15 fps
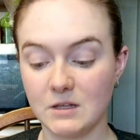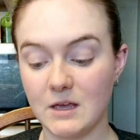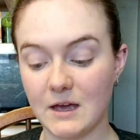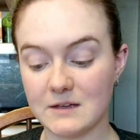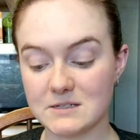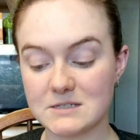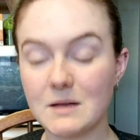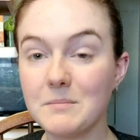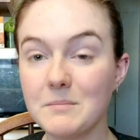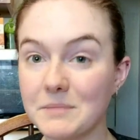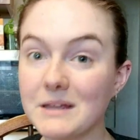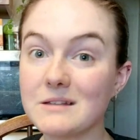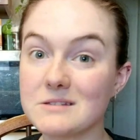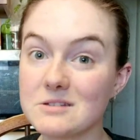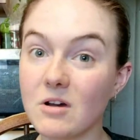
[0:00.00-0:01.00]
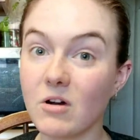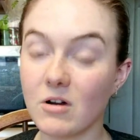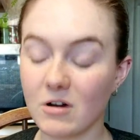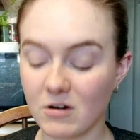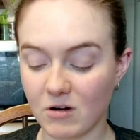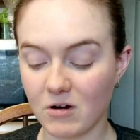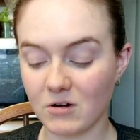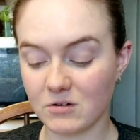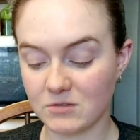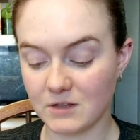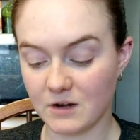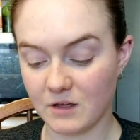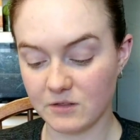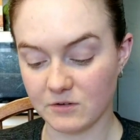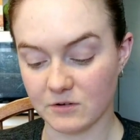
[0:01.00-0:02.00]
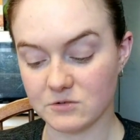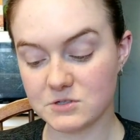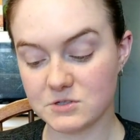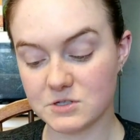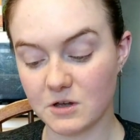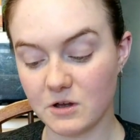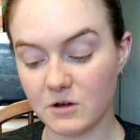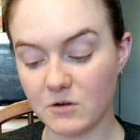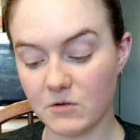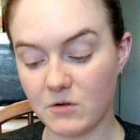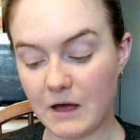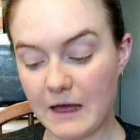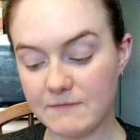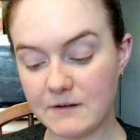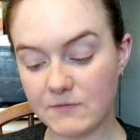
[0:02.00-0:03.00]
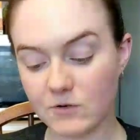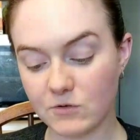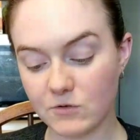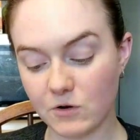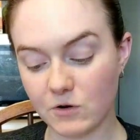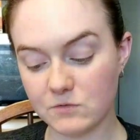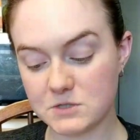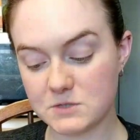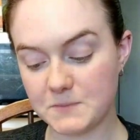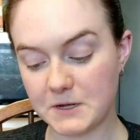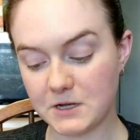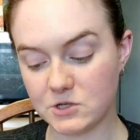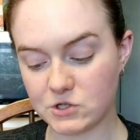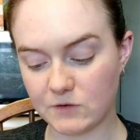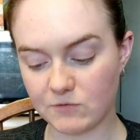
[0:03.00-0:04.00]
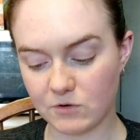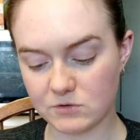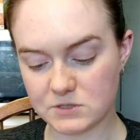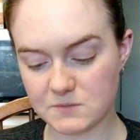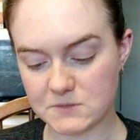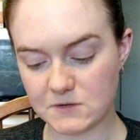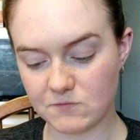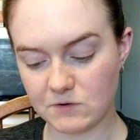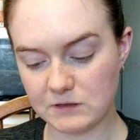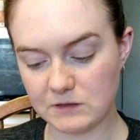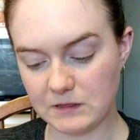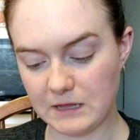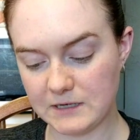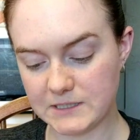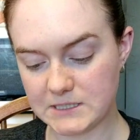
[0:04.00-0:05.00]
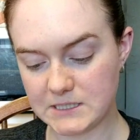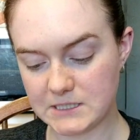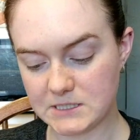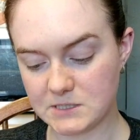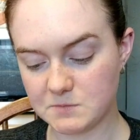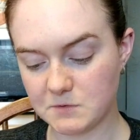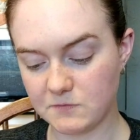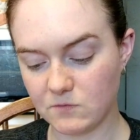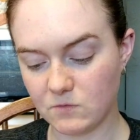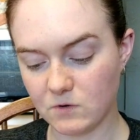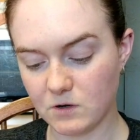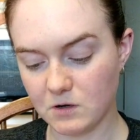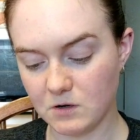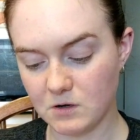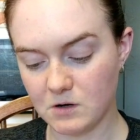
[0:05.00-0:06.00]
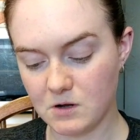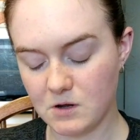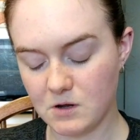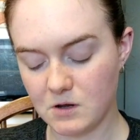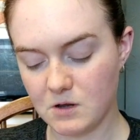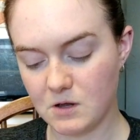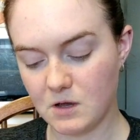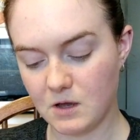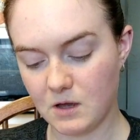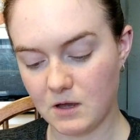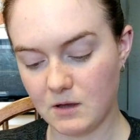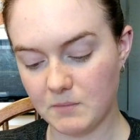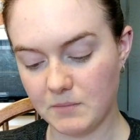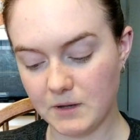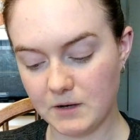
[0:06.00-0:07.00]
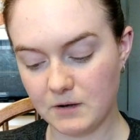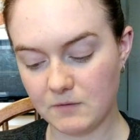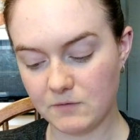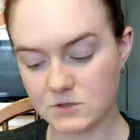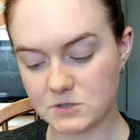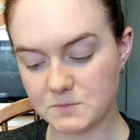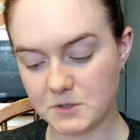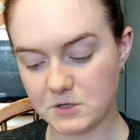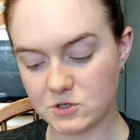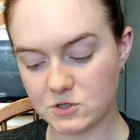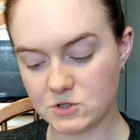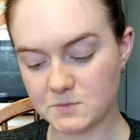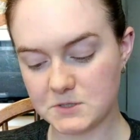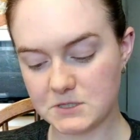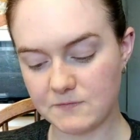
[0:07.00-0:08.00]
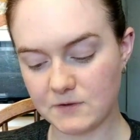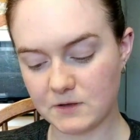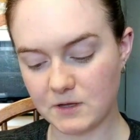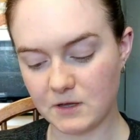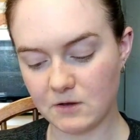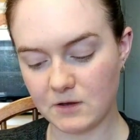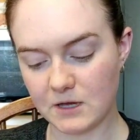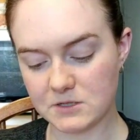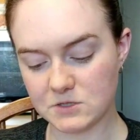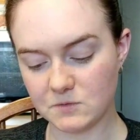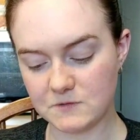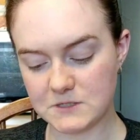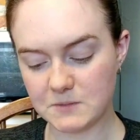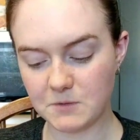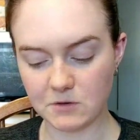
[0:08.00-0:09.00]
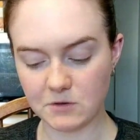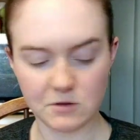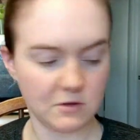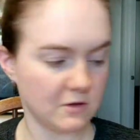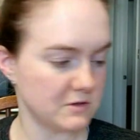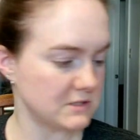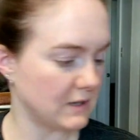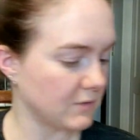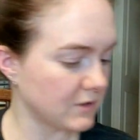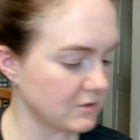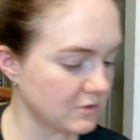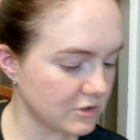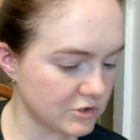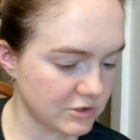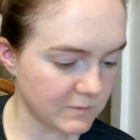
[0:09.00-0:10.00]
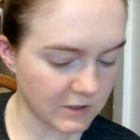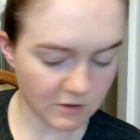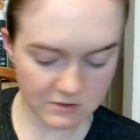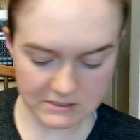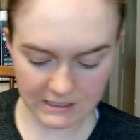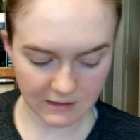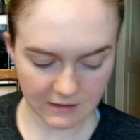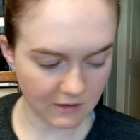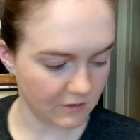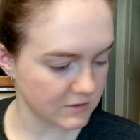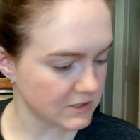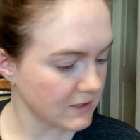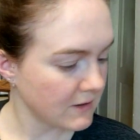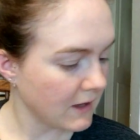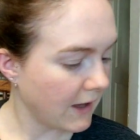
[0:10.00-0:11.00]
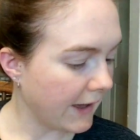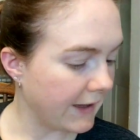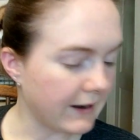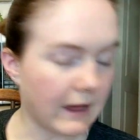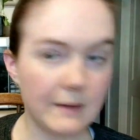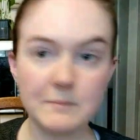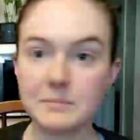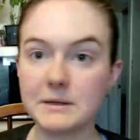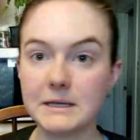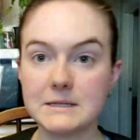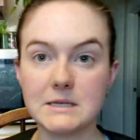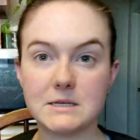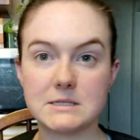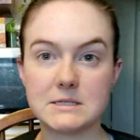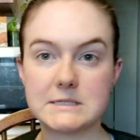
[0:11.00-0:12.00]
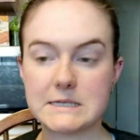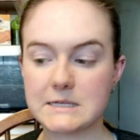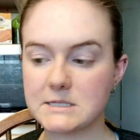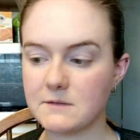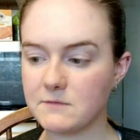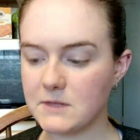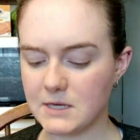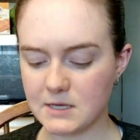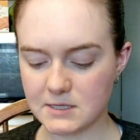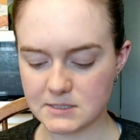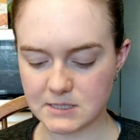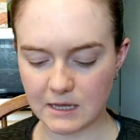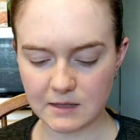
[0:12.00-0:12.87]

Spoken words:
Yeah, some plants are harder than others. So I've never grown spinach. I've grown some different lettuces before, but never spinach specifically. Okay, so we did both of those. Now we're gonna do the Jimmy Nardellos, and I'm planting 6 of these.